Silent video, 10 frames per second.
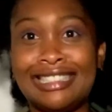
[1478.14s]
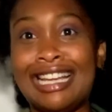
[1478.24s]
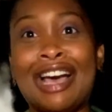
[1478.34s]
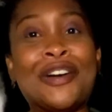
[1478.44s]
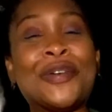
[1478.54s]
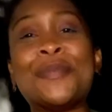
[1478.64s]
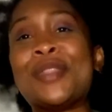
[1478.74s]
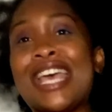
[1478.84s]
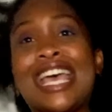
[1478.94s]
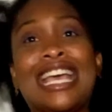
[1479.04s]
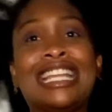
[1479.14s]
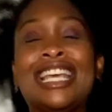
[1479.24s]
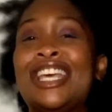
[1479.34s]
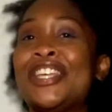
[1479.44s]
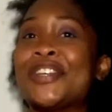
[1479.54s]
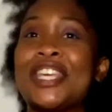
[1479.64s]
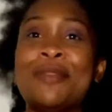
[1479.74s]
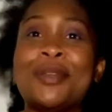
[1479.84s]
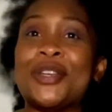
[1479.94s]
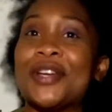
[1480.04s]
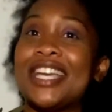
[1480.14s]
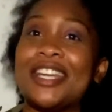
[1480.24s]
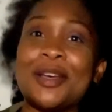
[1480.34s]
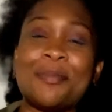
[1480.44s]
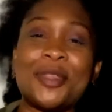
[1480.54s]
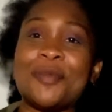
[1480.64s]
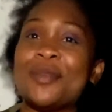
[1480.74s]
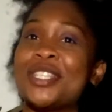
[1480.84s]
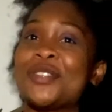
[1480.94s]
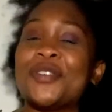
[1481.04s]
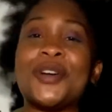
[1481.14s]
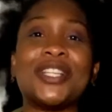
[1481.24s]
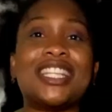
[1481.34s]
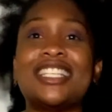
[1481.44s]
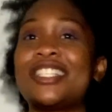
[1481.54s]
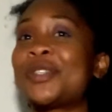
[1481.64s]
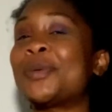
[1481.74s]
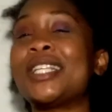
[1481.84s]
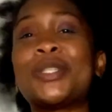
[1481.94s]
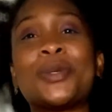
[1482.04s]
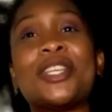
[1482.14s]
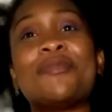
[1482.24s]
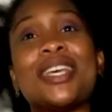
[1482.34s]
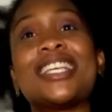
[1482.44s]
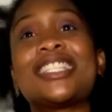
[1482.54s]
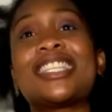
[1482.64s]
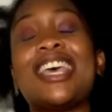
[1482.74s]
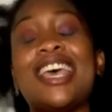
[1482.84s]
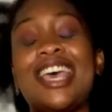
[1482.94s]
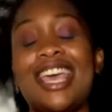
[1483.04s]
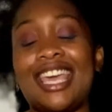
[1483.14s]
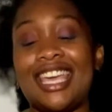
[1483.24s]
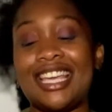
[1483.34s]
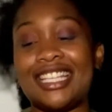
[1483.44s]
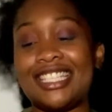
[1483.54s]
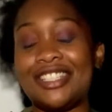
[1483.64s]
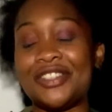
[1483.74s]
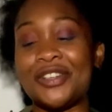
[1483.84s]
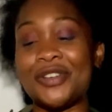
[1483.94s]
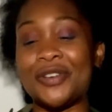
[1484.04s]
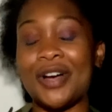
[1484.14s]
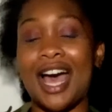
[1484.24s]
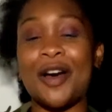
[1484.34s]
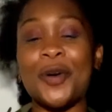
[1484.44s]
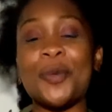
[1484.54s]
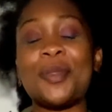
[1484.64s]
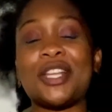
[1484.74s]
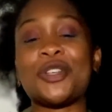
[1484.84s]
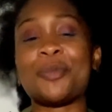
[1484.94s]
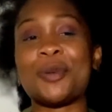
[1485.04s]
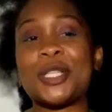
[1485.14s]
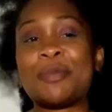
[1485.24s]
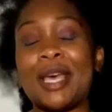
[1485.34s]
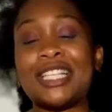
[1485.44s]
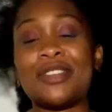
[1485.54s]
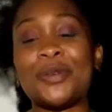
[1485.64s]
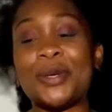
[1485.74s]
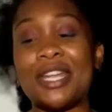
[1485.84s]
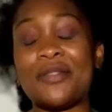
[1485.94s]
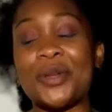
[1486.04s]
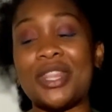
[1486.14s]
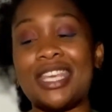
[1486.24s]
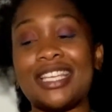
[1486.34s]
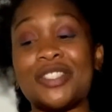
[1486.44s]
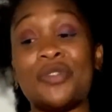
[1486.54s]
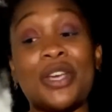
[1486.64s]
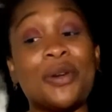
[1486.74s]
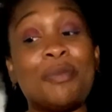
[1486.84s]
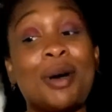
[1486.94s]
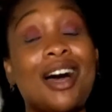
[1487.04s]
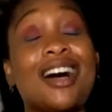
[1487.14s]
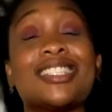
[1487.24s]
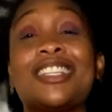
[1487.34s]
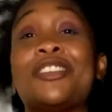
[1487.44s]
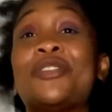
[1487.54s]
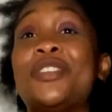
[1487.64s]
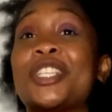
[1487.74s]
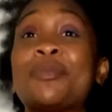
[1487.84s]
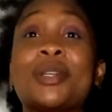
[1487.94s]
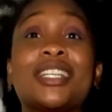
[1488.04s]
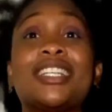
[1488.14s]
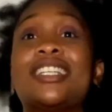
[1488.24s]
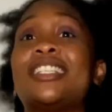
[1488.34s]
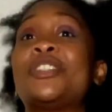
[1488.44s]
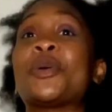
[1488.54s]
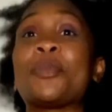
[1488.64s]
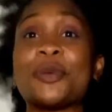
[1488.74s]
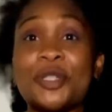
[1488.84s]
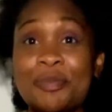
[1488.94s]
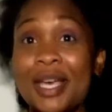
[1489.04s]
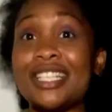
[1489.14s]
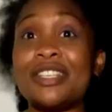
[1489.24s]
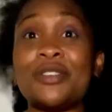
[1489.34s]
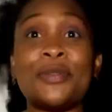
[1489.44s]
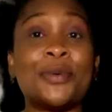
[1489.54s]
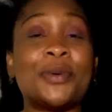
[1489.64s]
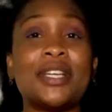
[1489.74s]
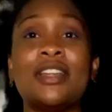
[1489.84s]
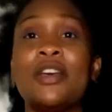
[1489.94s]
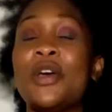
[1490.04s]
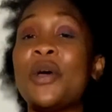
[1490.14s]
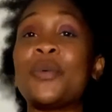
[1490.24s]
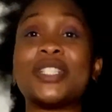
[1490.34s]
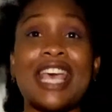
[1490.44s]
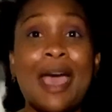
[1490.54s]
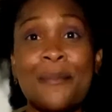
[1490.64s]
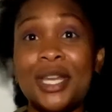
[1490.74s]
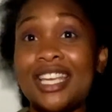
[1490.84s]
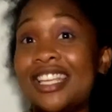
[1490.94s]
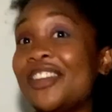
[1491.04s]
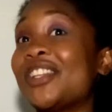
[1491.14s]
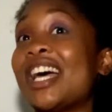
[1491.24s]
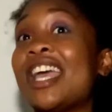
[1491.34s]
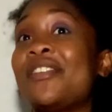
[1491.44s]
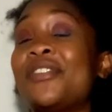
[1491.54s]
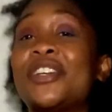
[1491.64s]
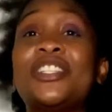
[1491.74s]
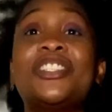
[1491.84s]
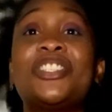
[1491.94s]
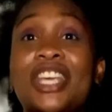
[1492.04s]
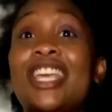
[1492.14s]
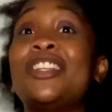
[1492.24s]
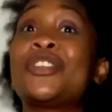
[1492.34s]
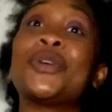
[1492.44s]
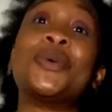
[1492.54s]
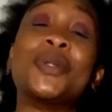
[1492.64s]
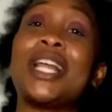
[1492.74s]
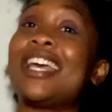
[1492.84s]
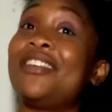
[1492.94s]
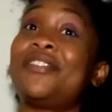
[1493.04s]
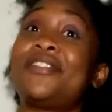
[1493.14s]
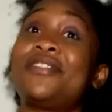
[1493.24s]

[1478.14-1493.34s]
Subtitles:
I hope that you're keeping your head up in the midst of all of this 2020 mess. And, you know, I hope that your perspective on everything is very positive, just because your perspective on what's happening in your life could change your whole life.